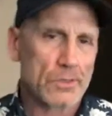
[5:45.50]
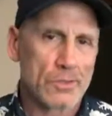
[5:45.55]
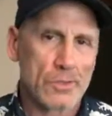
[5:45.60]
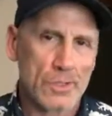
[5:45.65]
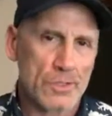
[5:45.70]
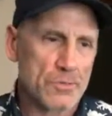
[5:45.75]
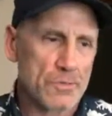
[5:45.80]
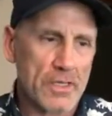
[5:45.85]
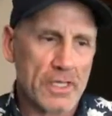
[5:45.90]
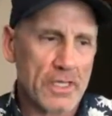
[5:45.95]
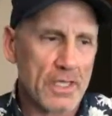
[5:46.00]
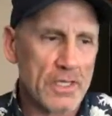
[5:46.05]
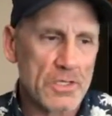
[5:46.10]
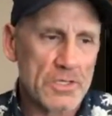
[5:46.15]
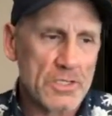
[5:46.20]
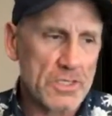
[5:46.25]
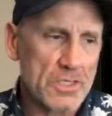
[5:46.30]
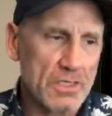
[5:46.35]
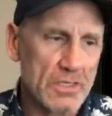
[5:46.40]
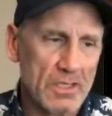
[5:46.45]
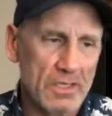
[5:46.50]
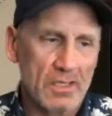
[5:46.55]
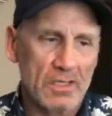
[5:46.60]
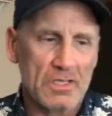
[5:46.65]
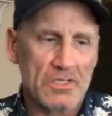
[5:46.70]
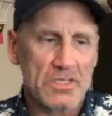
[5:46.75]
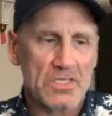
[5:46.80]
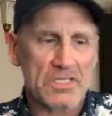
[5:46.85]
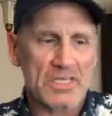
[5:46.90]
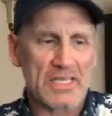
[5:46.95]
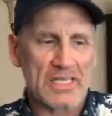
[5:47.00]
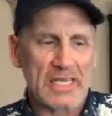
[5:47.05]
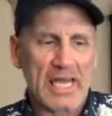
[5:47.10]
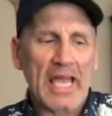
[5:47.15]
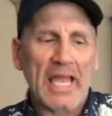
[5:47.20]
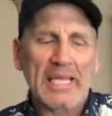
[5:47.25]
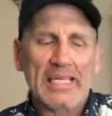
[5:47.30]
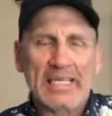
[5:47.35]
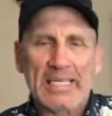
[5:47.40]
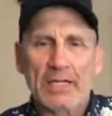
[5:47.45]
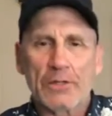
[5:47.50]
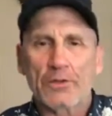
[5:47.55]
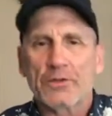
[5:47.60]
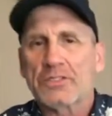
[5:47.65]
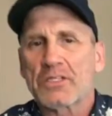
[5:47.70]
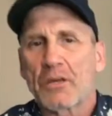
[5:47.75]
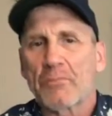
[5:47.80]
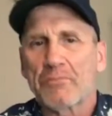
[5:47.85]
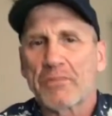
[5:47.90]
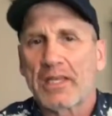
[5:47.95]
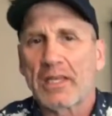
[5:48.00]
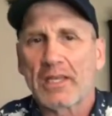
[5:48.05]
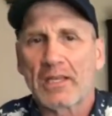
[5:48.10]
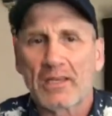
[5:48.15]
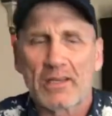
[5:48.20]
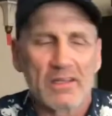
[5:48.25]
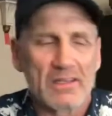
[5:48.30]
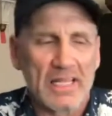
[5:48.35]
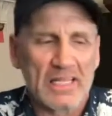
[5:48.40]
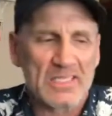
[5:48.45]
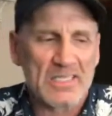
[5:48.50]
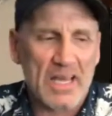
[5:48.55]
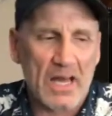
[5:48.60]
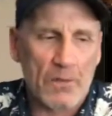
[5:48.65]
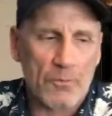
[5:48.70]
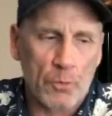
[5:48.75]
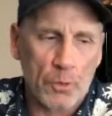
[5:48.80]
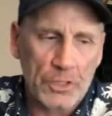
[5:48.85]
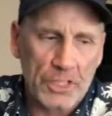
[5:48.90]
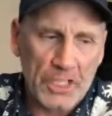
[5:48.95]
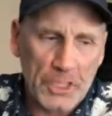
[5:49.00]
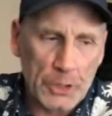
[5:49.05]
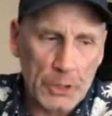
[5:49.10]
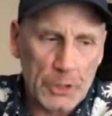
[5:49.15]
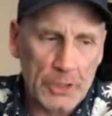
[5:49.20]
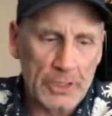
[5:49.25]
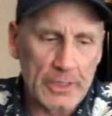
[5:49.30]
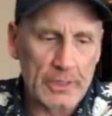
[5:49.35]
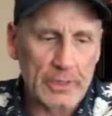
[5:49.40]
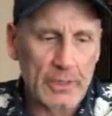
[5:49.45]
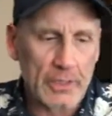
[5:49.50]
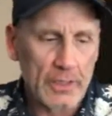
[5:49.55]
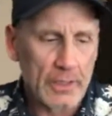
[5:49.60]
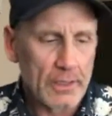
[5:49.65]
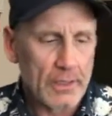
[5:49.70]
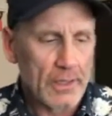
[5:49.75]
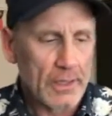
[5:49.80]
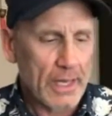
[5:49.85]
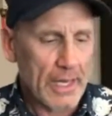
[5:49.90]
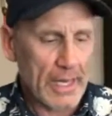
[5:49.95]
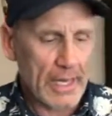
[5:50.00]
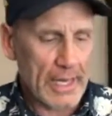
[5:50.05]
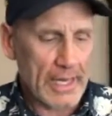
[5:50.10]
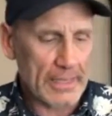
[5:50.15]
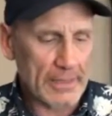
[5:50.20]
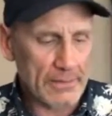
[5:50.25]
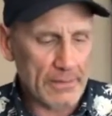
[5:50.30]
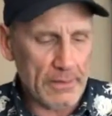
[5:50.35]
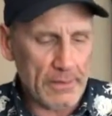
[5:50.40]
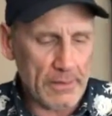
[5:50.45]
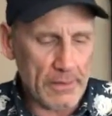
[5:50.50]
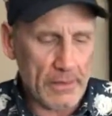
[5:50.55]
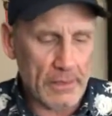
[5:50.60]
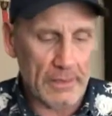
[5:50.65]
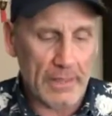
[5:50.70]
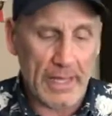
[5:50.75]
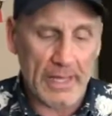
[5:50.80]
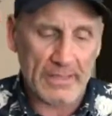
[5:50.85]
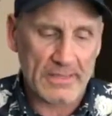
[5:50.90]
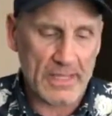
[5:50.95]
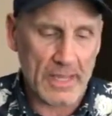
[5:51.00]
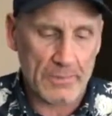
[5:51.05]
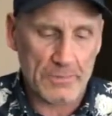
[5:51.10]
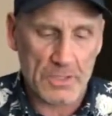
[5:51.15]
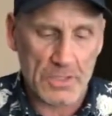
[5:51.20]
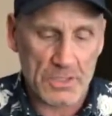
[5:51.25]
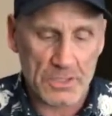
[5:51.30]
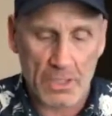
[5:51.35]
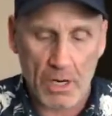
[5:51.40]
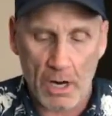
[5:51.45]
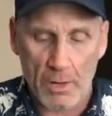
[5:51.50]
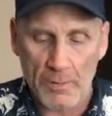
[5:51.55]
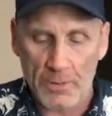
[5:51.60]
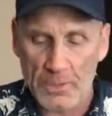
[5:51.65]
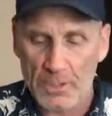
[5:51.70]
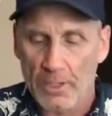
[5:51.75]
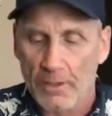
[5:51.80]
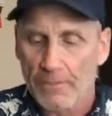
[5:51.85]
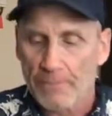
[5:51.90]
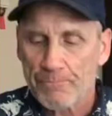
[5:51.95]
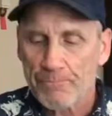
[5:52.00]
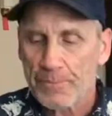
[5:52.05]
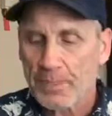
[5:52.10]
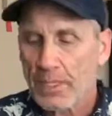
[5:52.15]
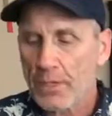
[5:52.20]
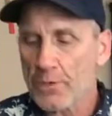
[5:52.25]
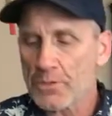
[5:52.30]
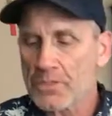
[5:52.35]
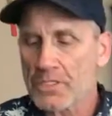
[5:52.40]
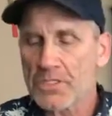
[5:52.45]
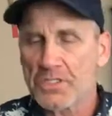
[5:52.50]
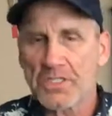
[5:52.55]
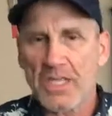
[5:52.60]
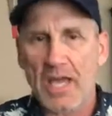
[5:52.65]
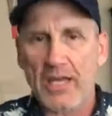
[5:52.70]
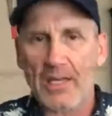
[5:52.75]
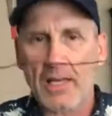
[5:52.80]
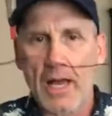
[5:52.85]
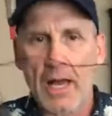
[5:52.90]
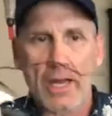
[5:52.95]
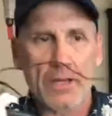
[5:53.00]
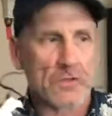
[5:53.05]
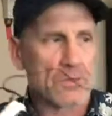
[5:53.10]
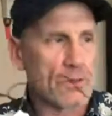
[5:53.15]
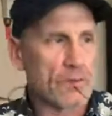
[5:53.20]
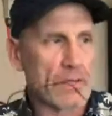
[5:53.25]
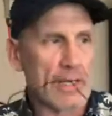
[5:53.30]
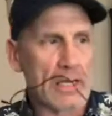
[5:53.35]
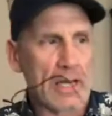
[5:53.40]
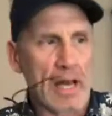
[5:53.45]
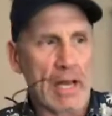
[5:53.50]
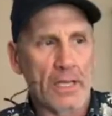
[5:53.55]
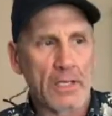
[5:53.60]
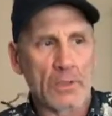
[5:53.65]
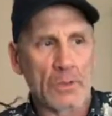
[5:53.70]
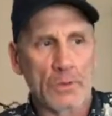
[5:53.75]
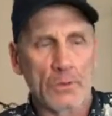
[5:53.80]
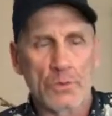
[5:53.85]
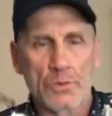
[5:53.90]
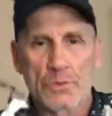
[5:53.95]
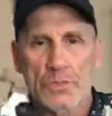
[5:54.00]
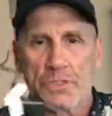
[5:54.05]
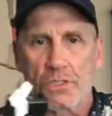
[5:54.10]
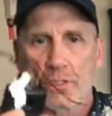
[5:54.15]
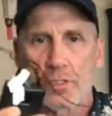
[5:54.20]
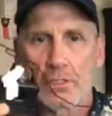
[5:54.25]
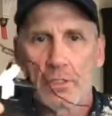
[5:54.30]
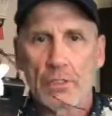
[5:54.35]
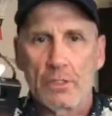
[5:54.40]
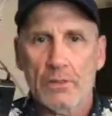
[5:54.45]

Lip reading: Just because this is a 80 or something, that's not really good. And a lot of times it's garbage. Here's a Sennheiser that I used